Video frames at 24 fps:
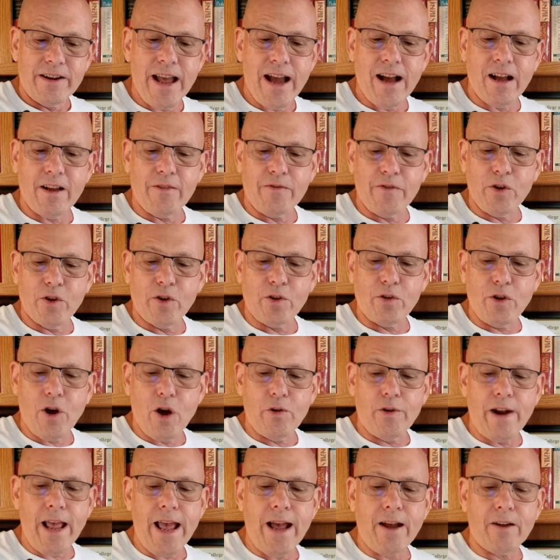Now, if you'll
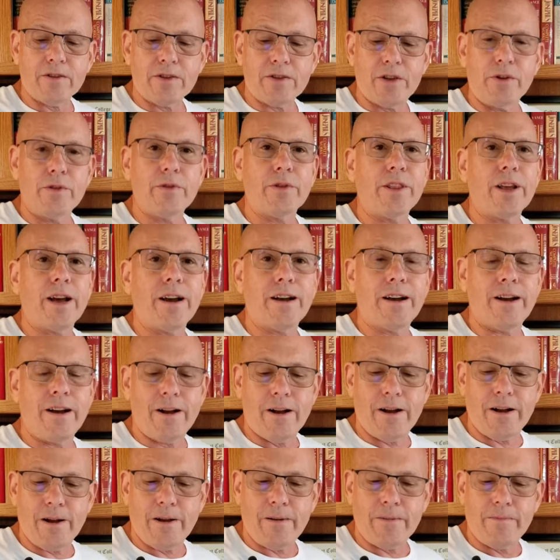go down to
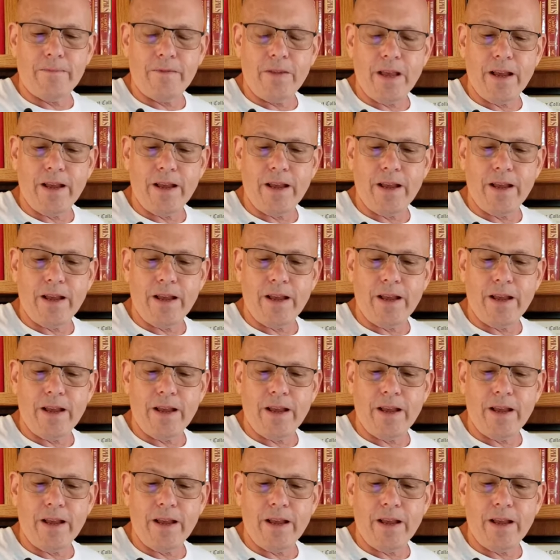the